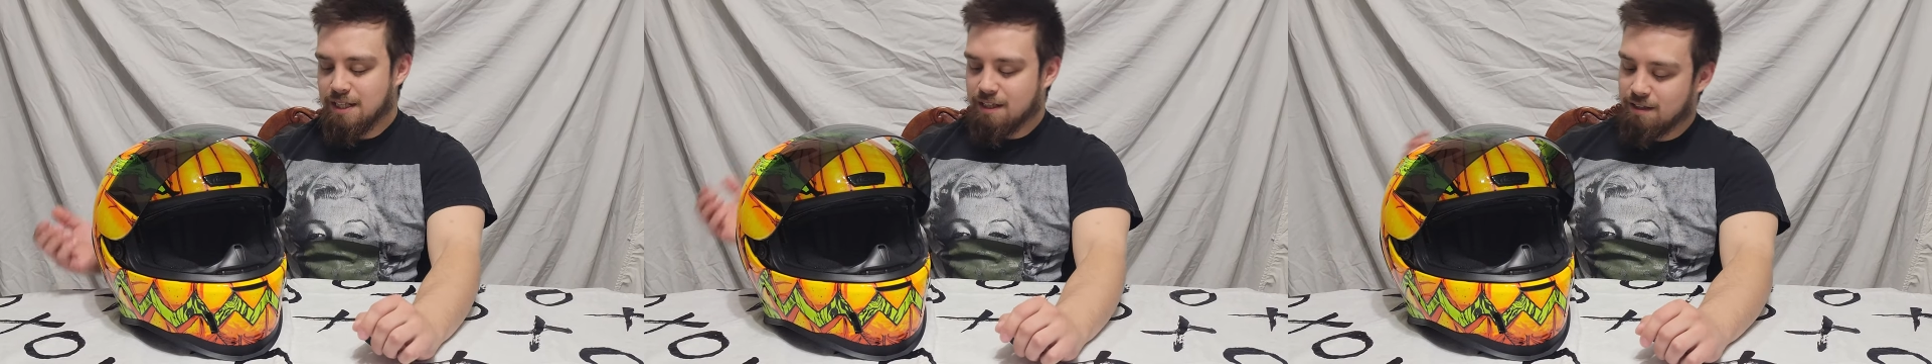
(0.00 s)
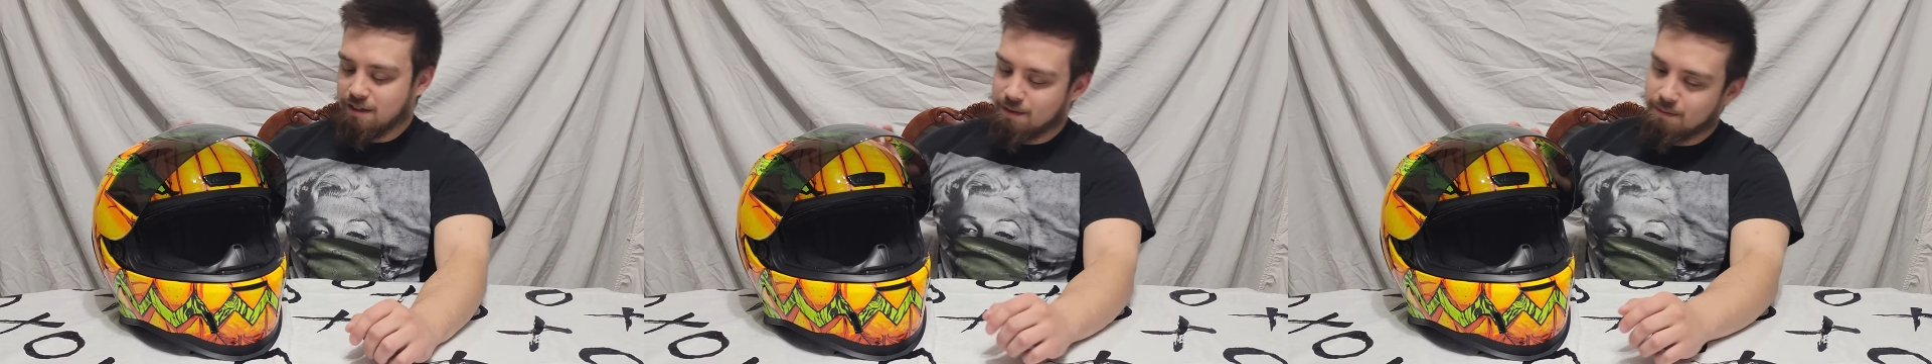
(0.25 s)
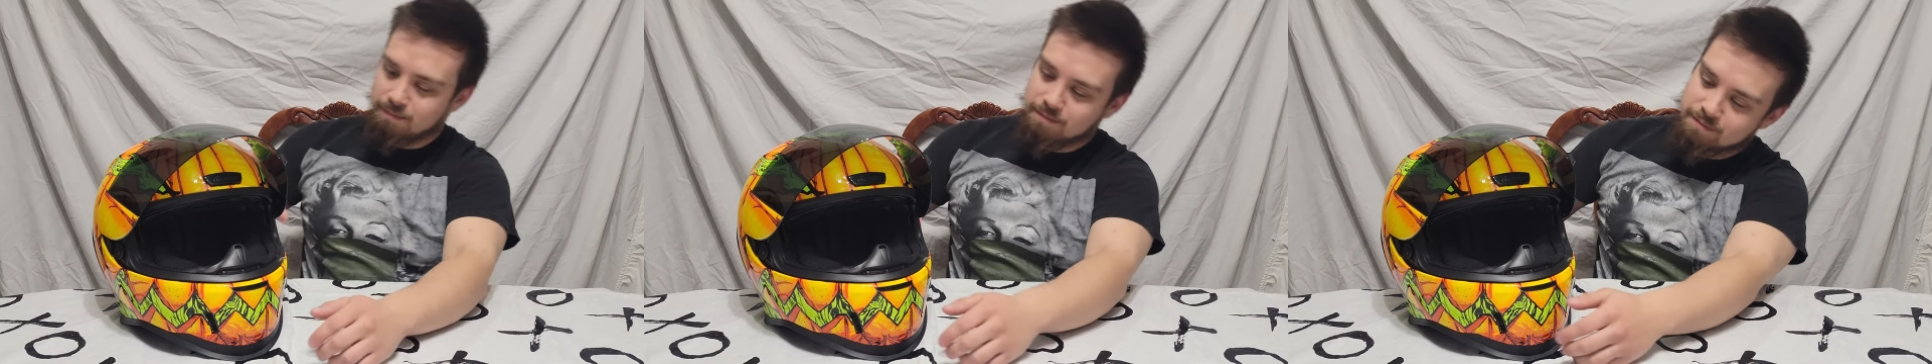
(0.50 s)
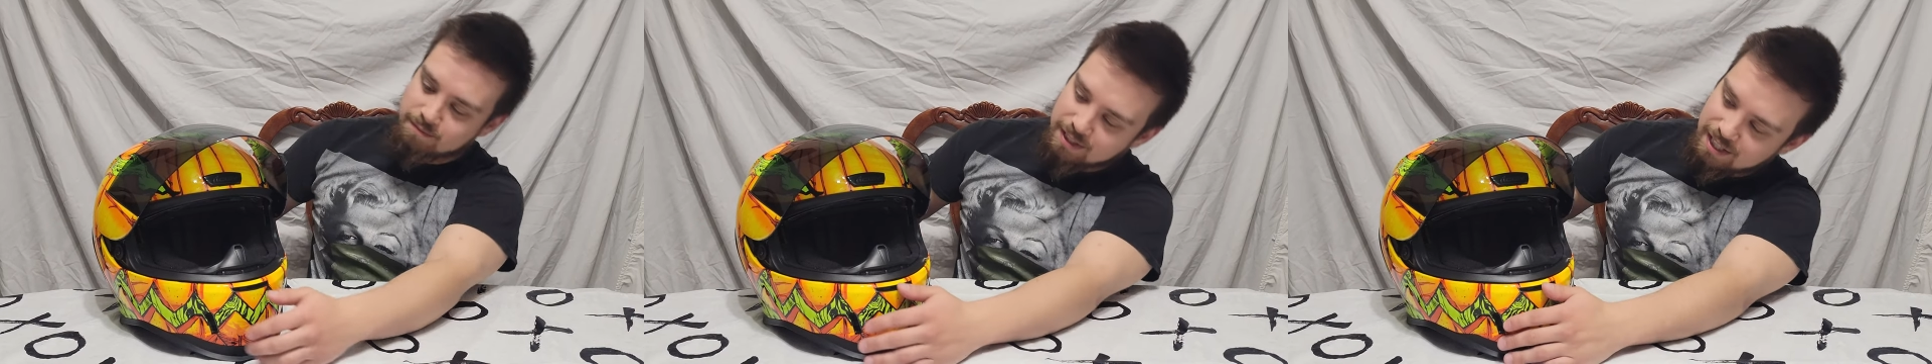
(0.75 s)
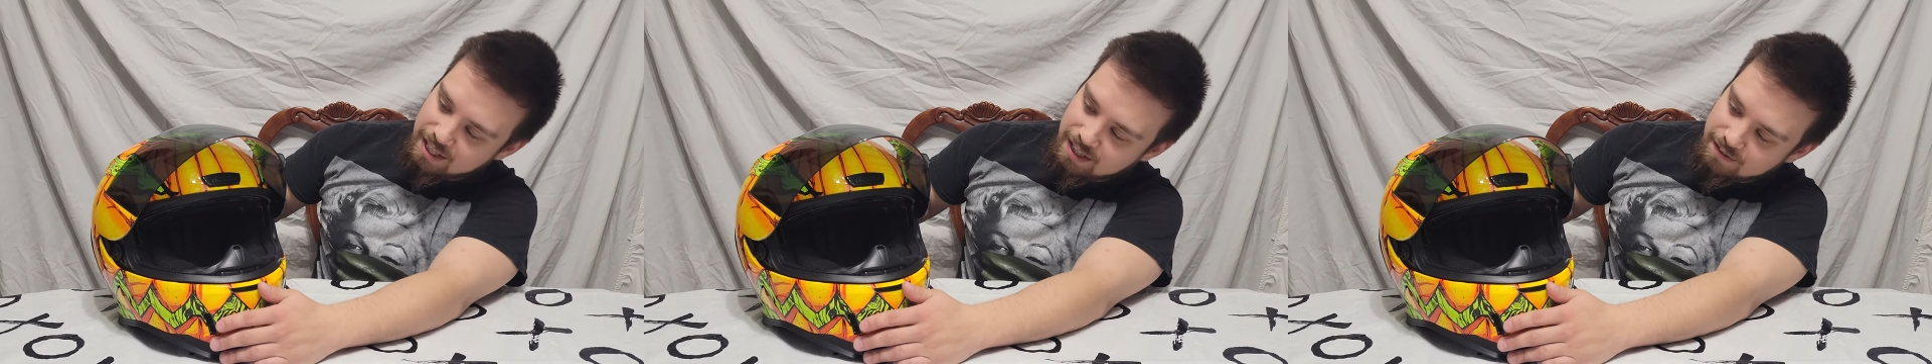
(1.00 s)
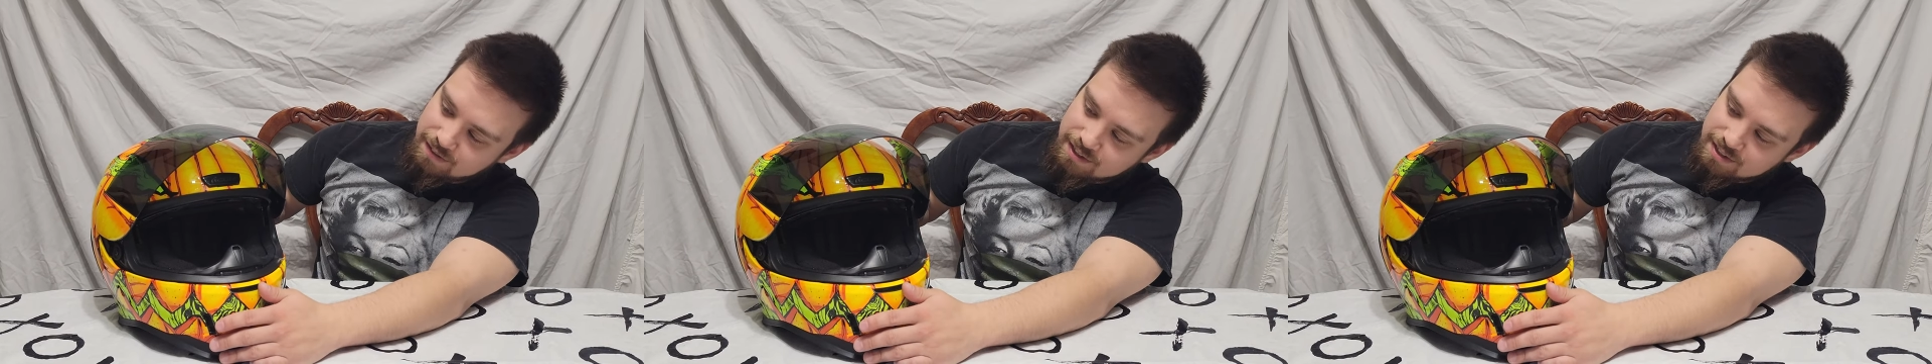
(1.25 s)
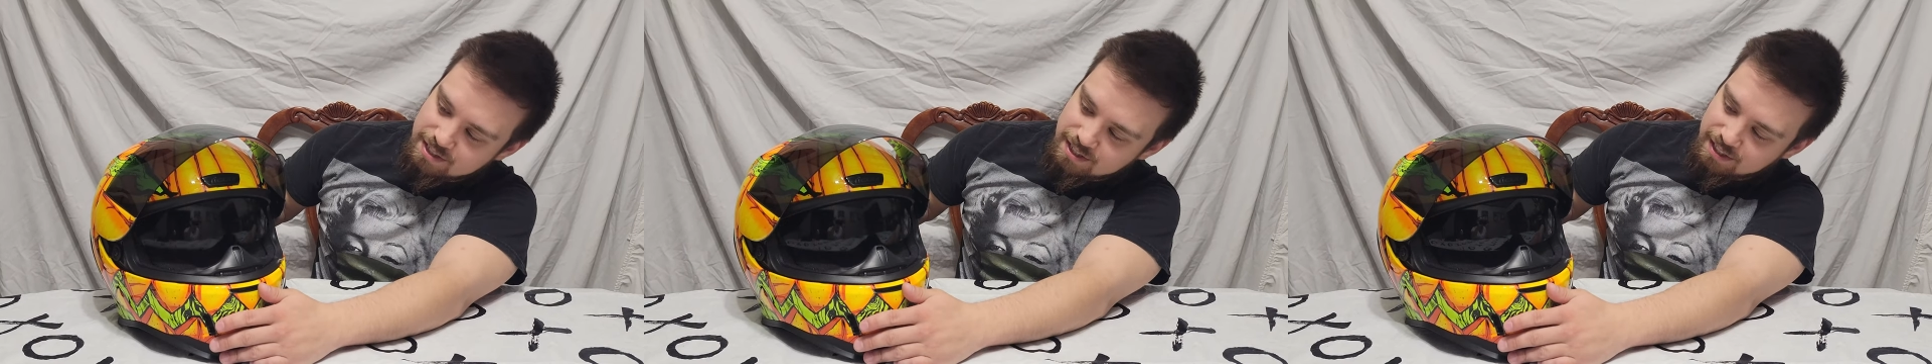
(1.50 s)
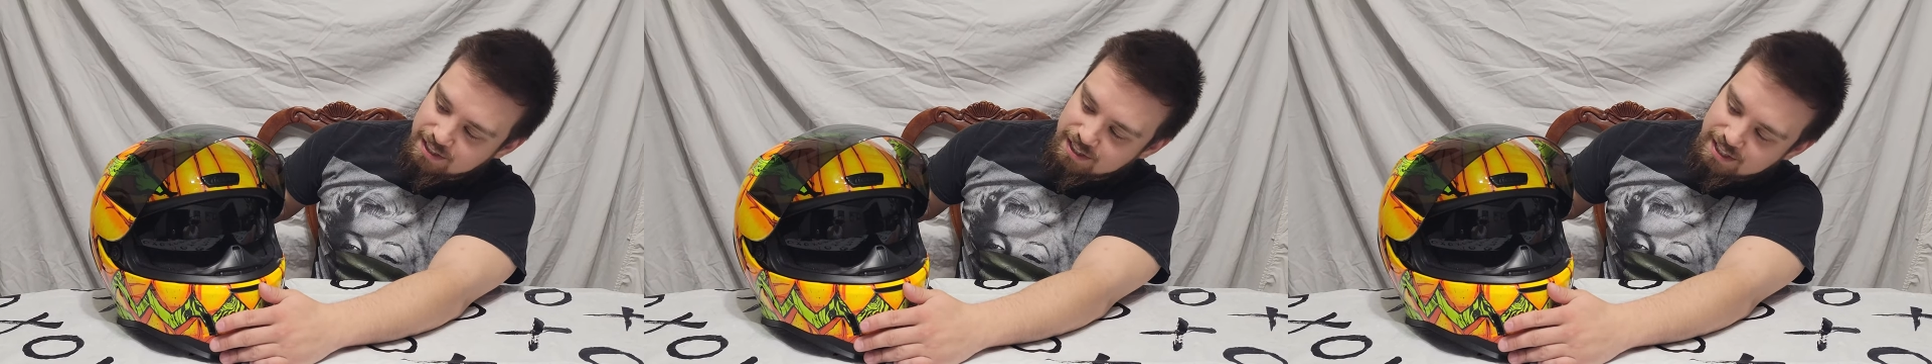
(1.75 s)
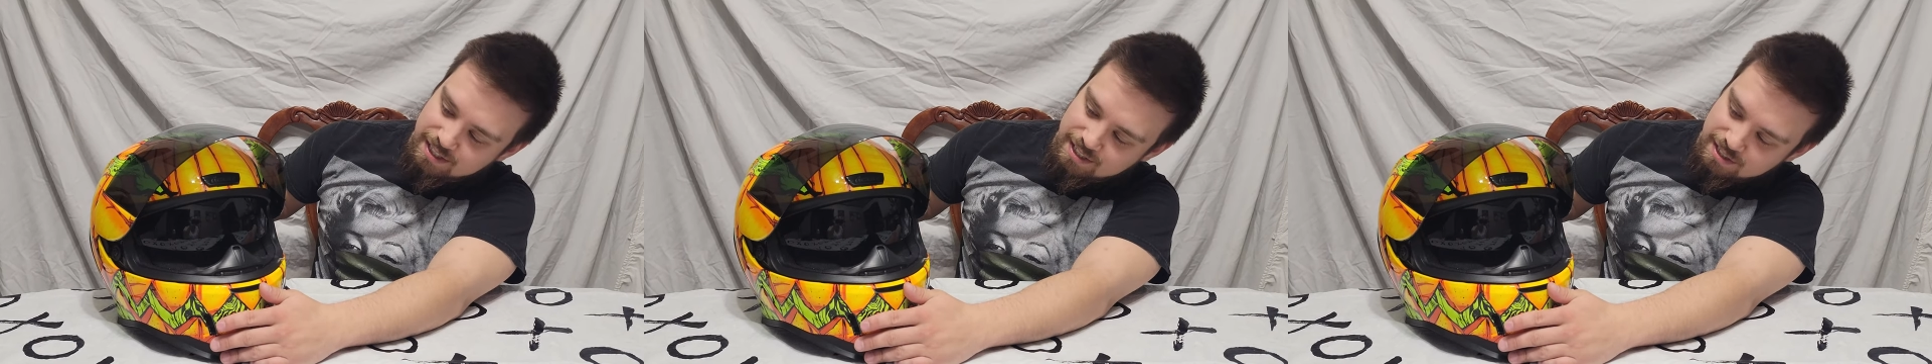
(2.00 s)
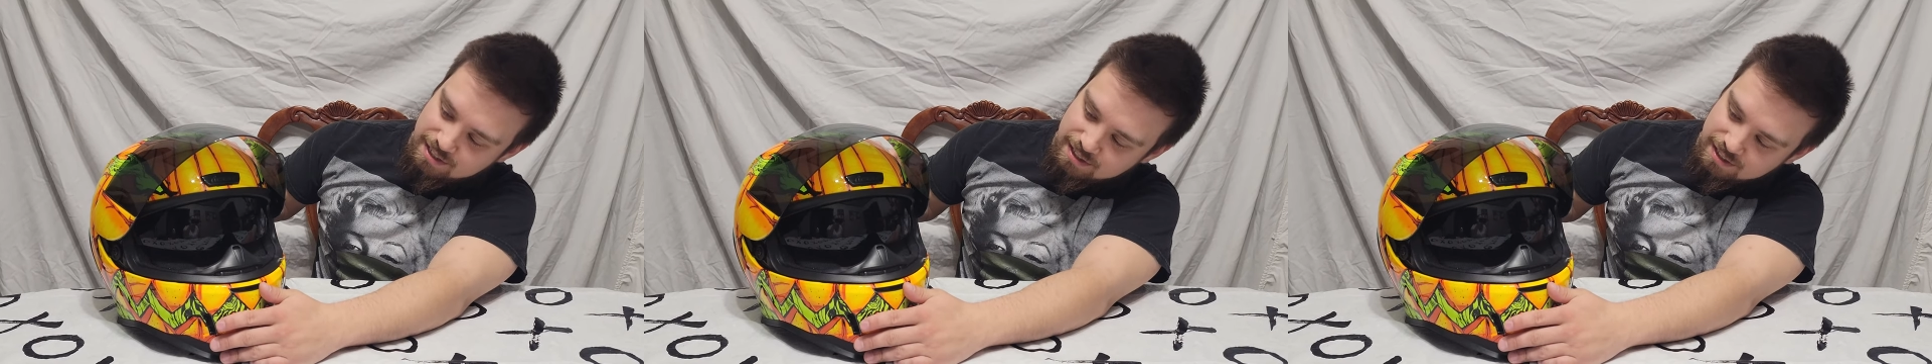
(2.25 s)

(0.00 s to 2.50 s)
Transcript: Um, we have a sunglass